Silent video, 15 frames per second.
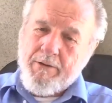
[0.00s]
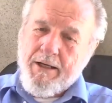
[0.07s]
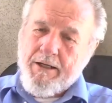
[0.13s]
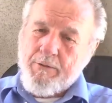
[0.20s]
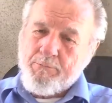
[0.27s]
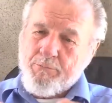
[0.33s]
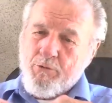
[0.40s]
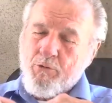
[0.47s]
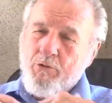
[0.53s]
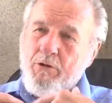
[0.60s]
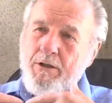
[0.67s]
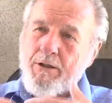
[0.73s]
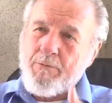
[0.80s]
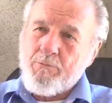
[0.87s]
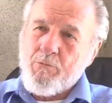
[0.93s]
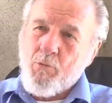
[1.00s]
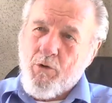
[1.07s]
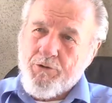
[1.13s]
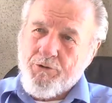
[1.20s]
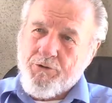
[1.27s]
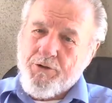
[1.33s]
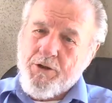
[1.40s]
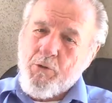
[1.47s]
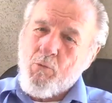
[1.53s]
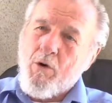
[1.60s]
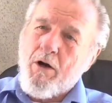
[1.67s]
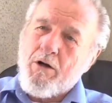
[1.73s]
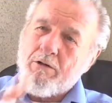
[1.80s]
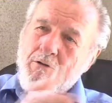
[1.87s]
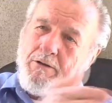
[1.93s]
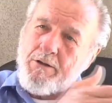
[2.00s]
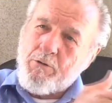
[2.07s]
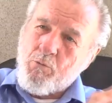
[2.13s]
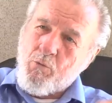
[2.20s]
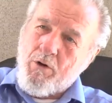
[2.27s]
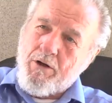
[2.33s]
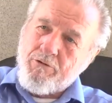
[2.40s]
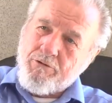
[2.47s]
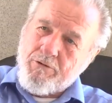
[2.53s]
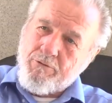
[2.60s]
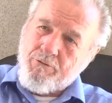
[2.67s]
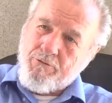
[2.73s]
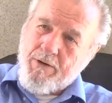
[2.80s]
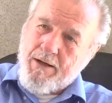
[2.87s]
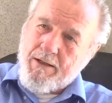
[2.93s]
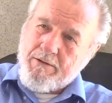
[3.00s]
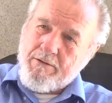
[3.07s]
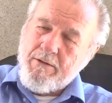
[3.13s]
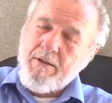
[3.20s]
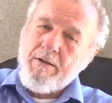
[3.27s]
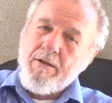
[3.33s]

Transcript: and it proclaimed one thing while it was, in fact,